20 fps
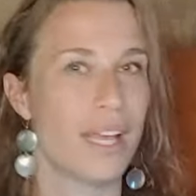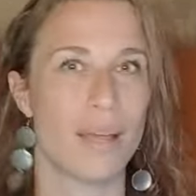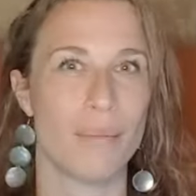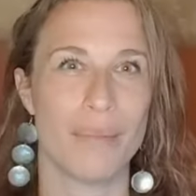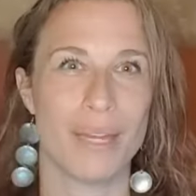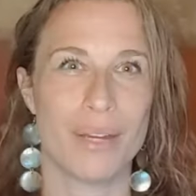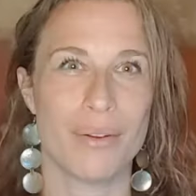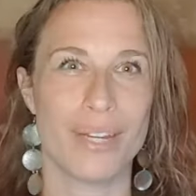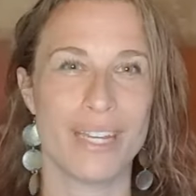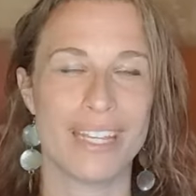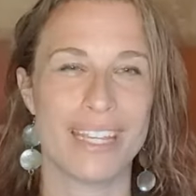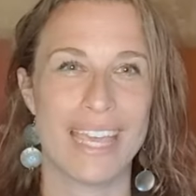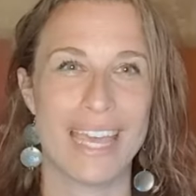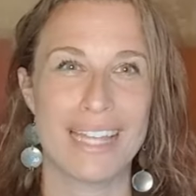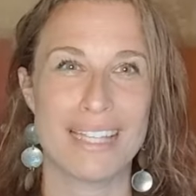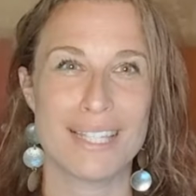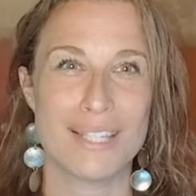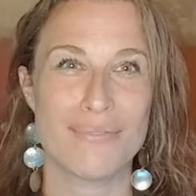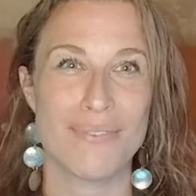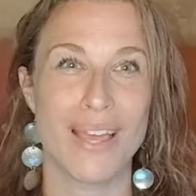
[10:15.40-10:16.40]
I'm hearing
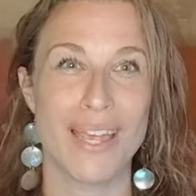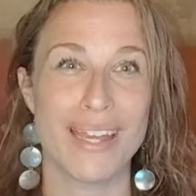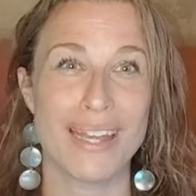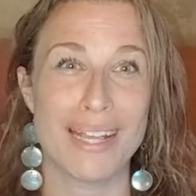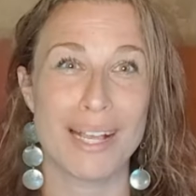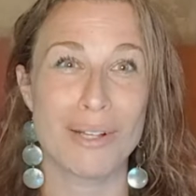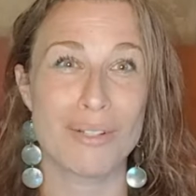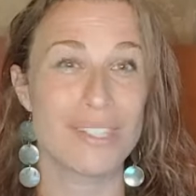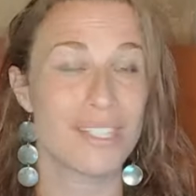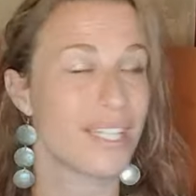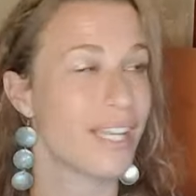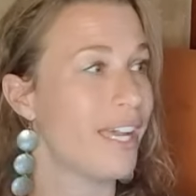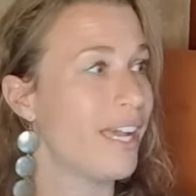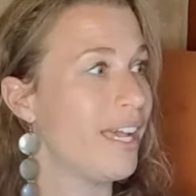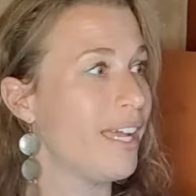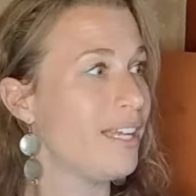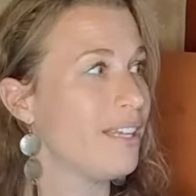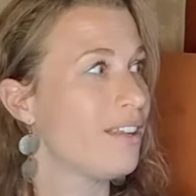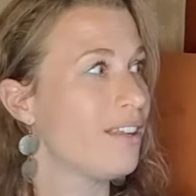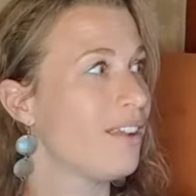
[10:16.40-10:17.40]
cats fighting
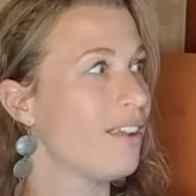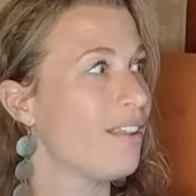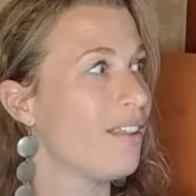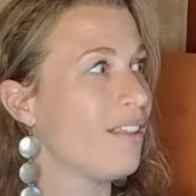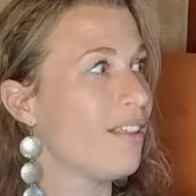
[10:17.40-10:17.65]
outside.